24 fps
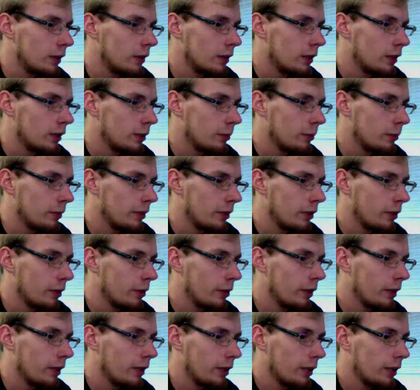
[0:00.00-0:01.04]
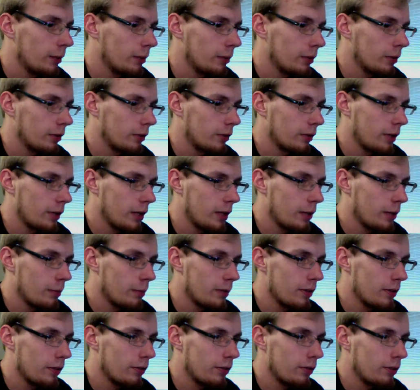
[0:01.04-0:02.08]
I'm going to go ahead and I'm going to grab
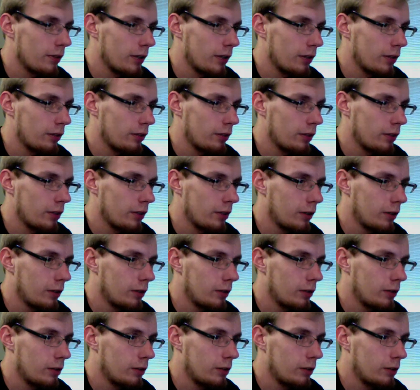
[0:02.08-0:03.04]
this section here.